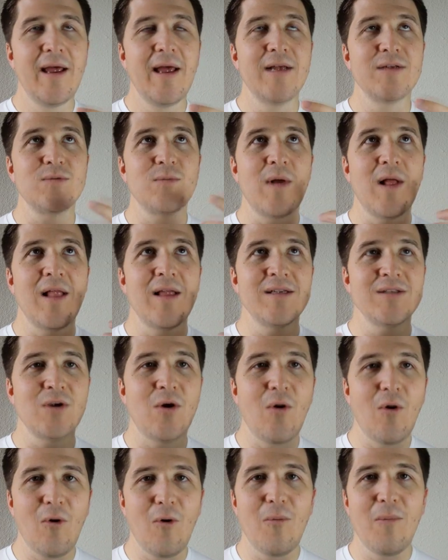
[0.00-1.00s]
as well as
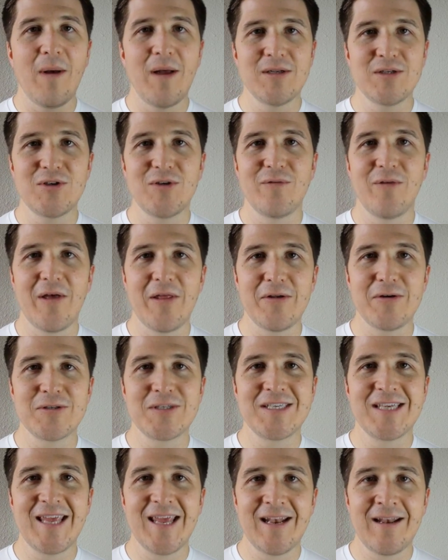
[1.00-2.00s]
a whole bunch of other
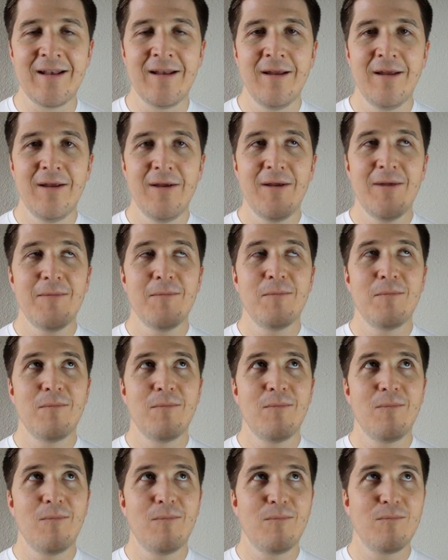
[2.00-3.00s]
skin
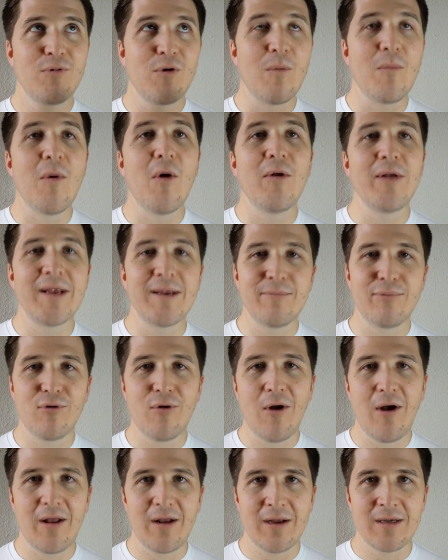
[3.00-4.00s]
promoting
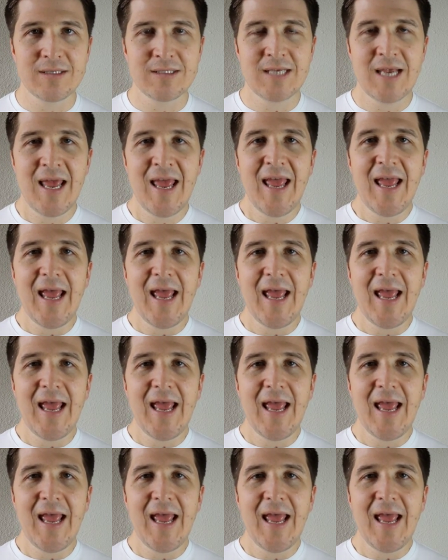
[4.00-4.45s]
products.